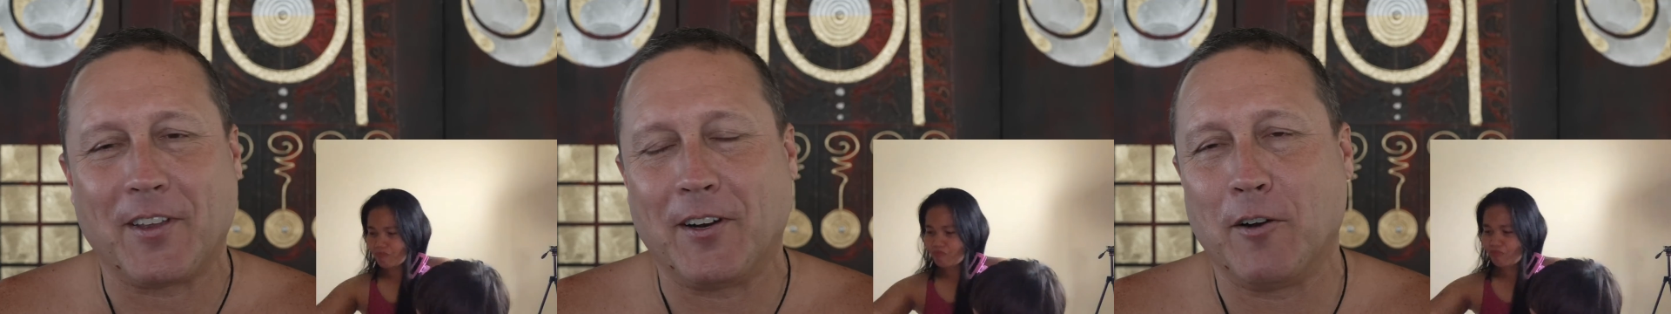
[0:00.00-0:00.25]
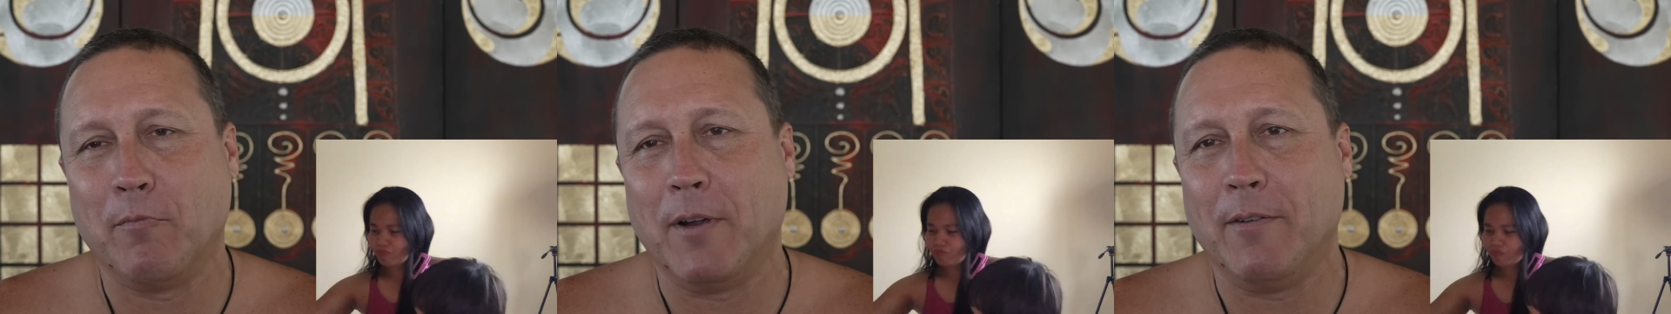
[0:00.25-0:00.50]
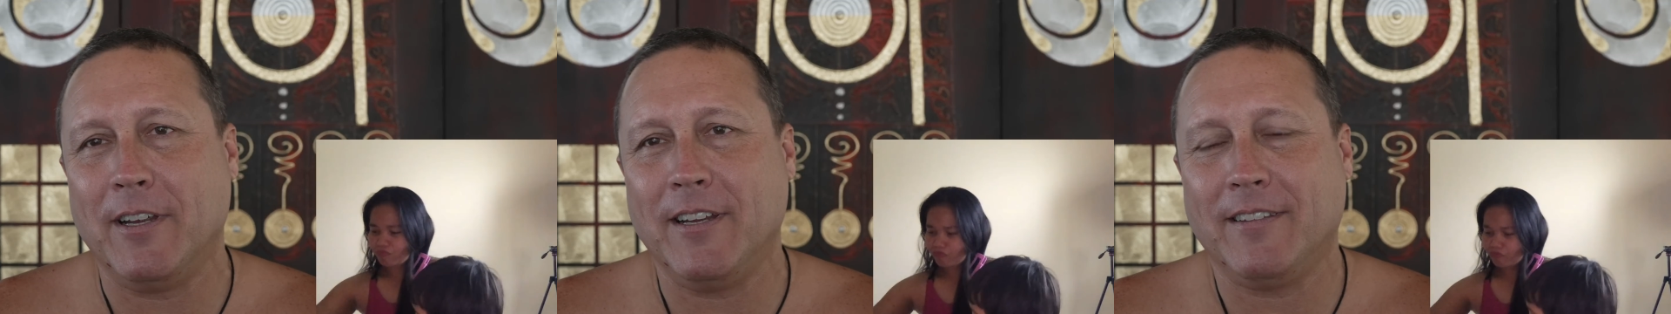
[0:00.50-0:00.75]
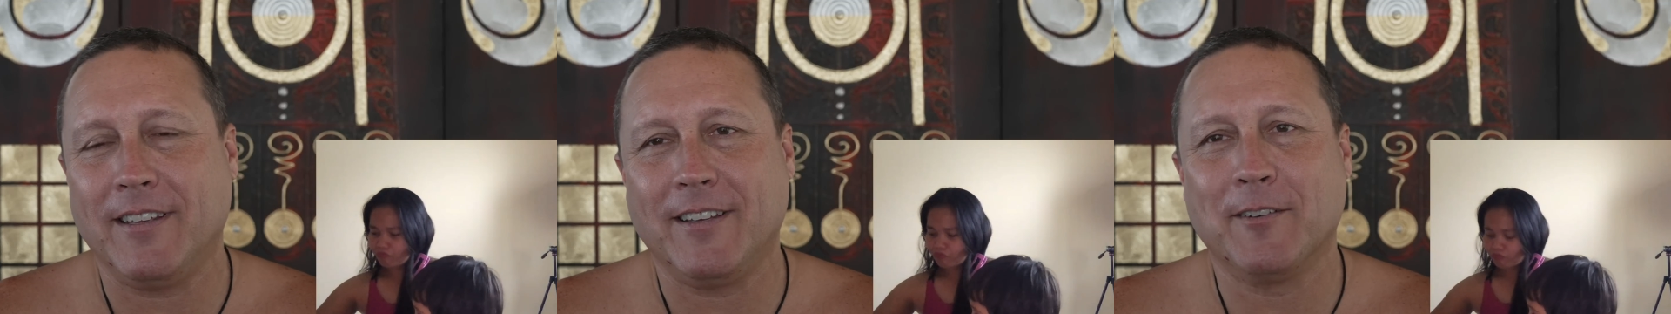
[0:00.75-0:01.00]
Speaker 1: All right, baby.
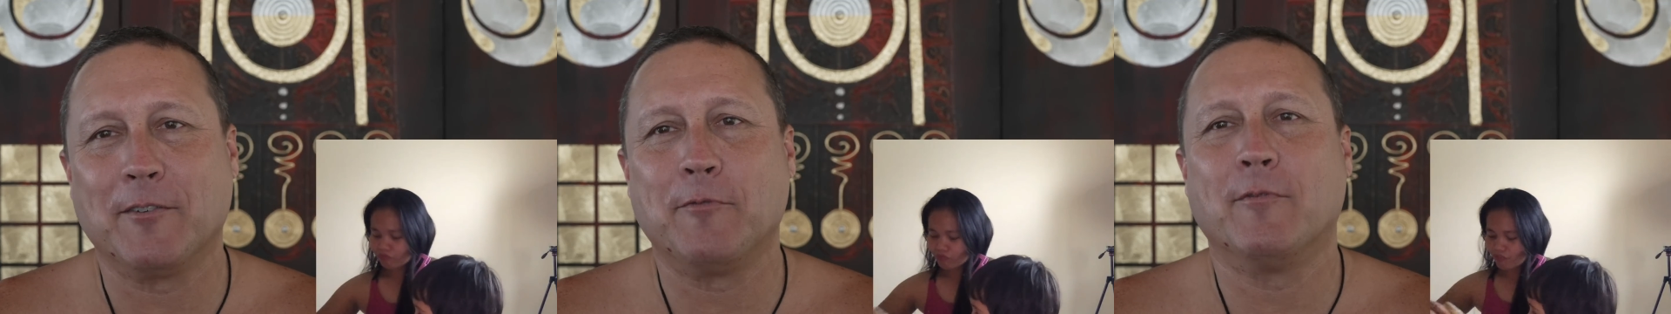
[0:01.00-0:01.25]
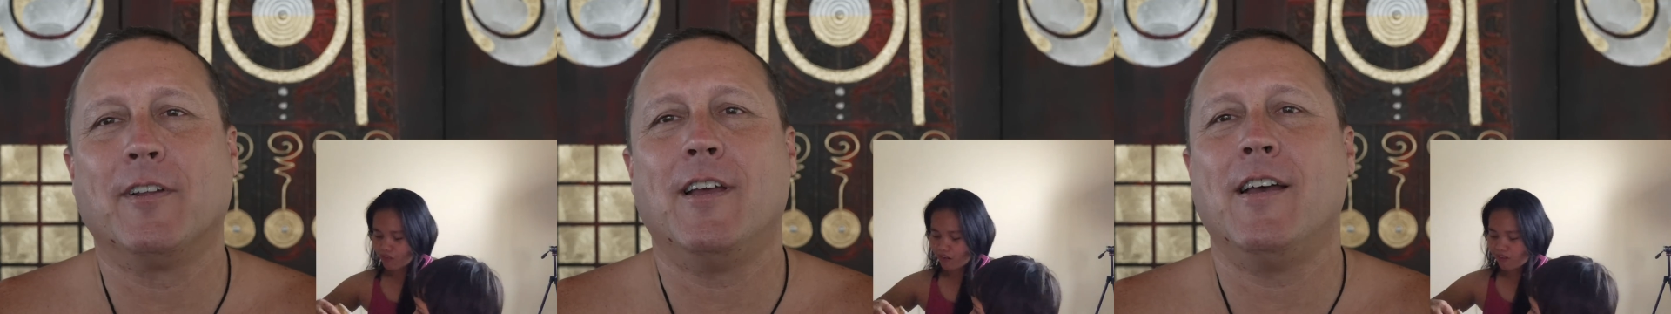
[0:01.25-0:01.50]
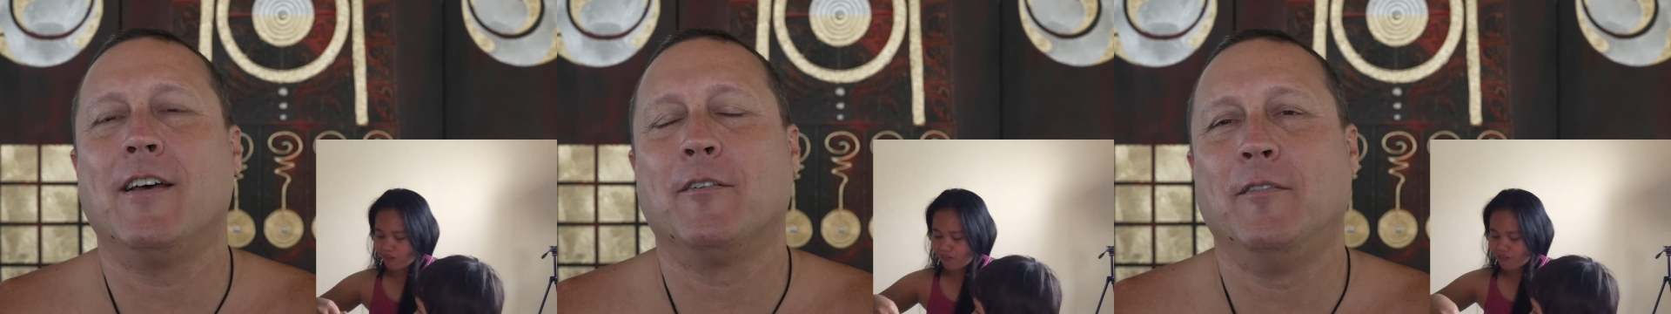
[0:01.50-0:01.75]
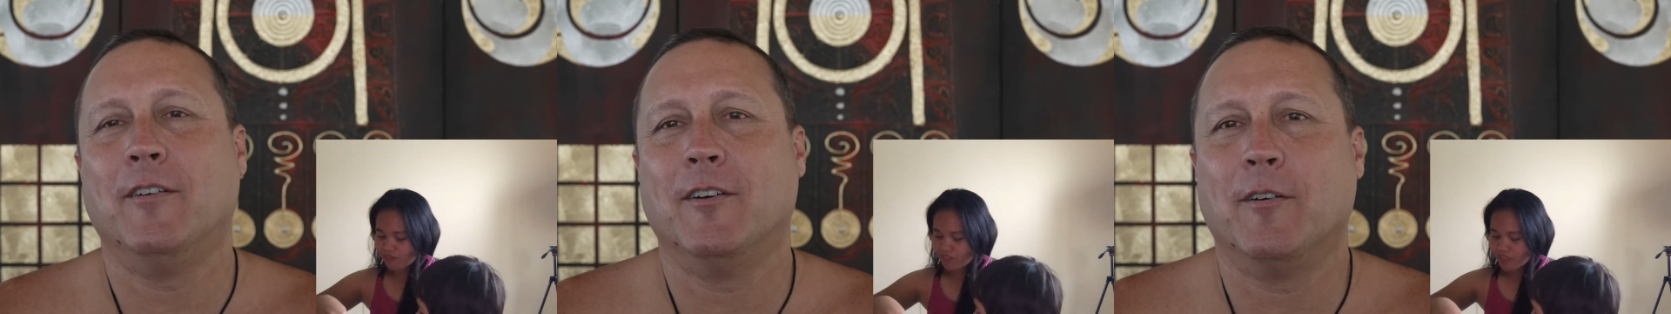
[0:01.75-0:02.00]
Anything else you want to add
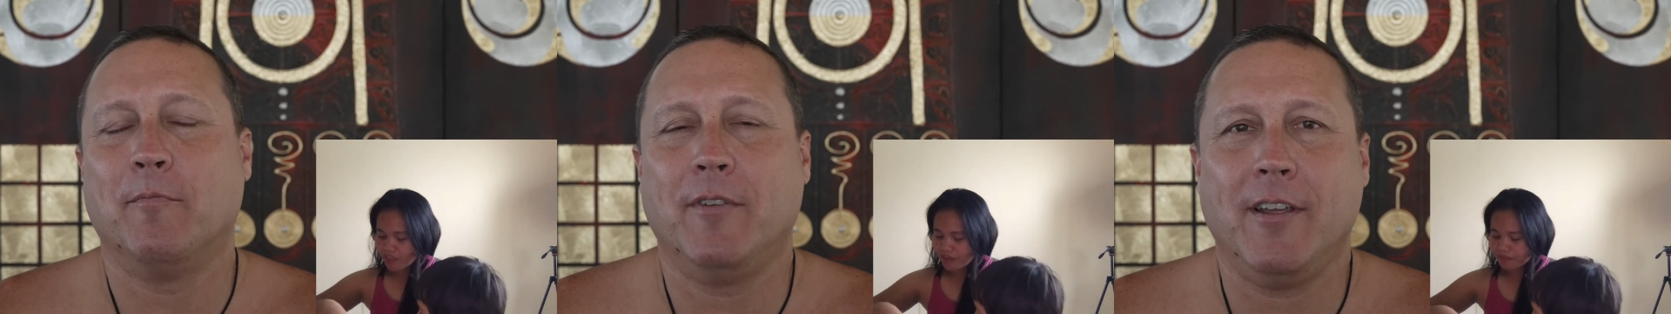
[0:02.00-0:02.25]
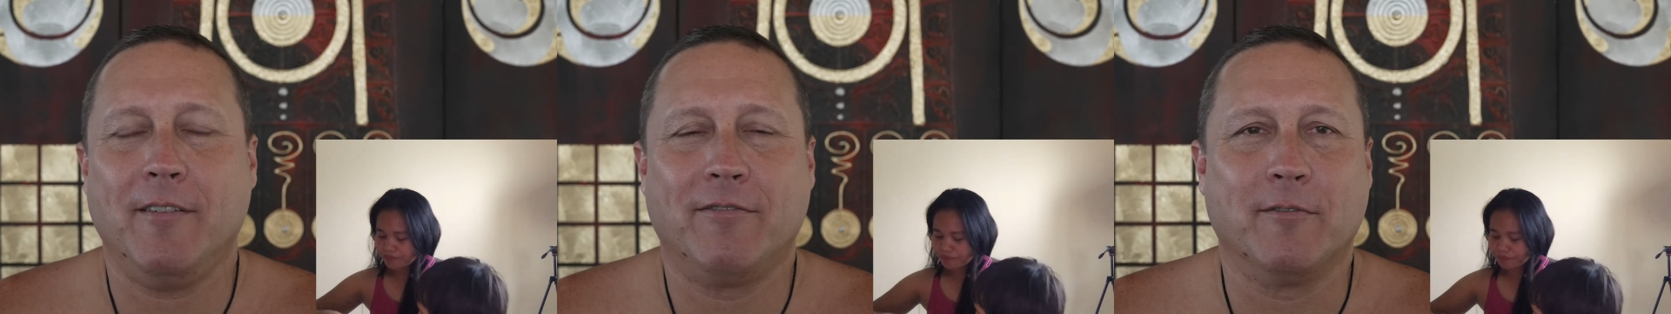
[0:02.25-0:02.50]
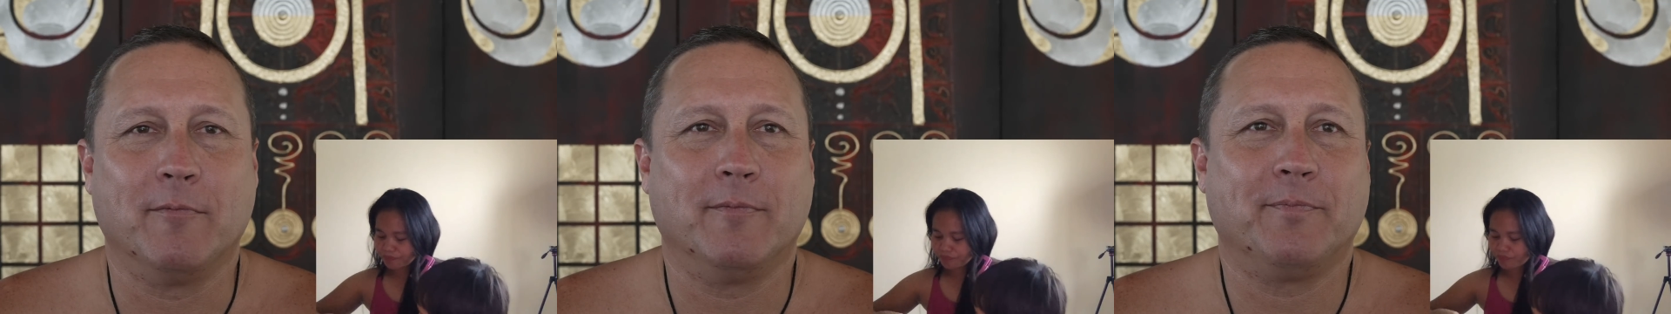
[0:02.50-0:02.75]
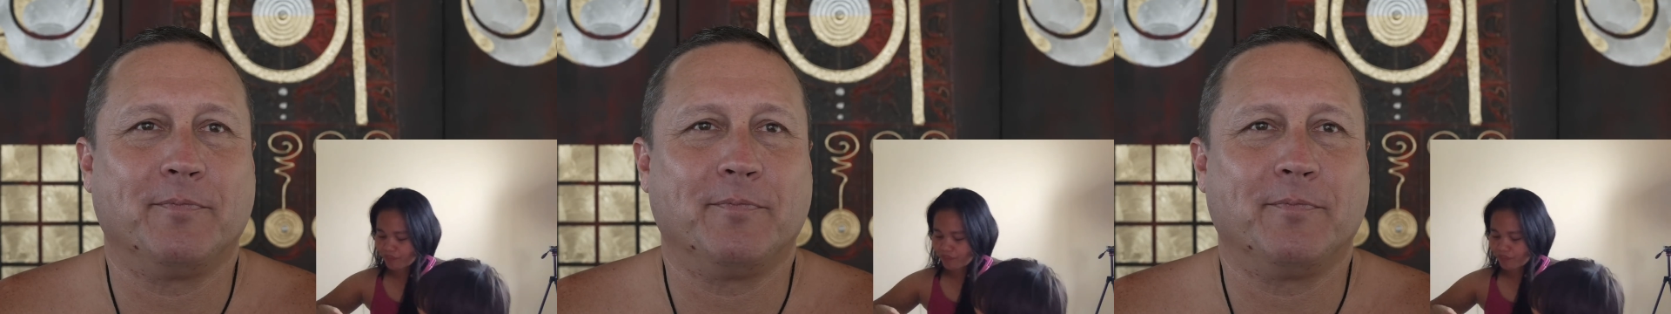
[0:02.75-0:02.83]
on the update from?